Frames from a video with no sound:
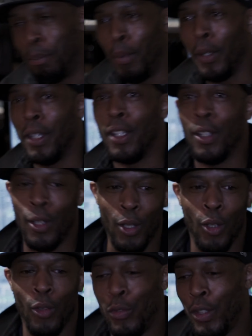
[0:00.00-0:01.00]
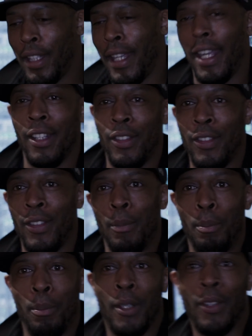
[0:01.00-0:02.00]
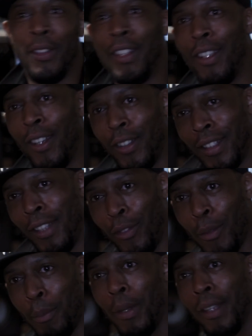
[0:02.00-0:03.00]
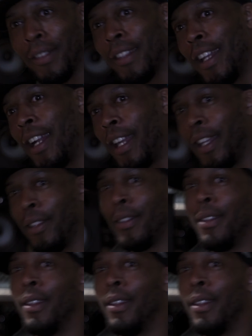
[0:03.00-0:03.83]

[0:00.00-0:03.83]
But you can love your kids because they've got different personalities.